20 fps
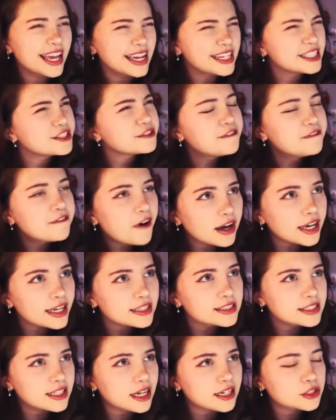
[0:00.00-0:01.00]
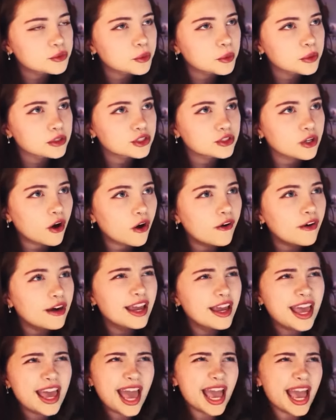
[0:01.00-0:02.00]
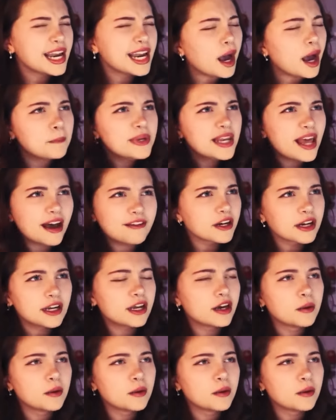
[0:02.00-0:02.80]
It's fucking sexual assault, and I'm never gonna